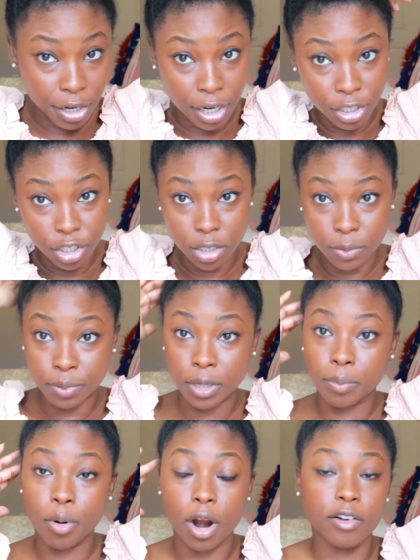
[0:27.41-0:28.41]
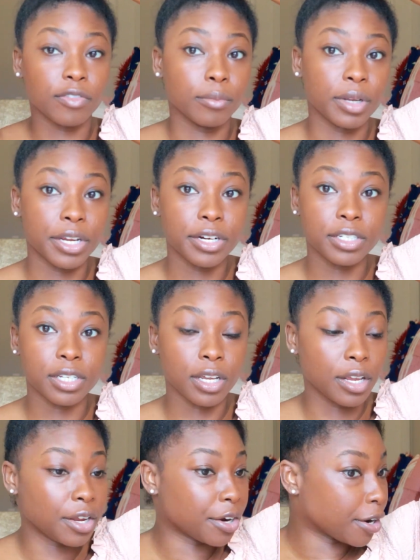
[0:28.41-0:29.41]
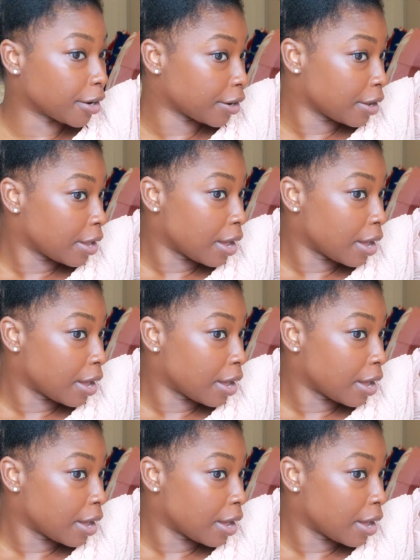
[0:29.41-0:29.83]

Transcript: and just put apart from ear to ear,